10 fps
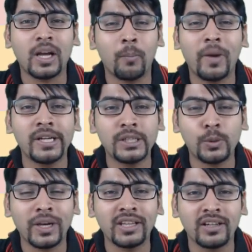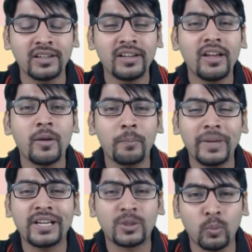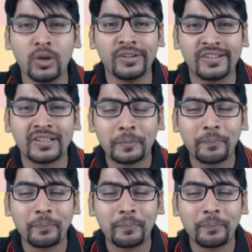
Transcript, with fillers: combined together makes words,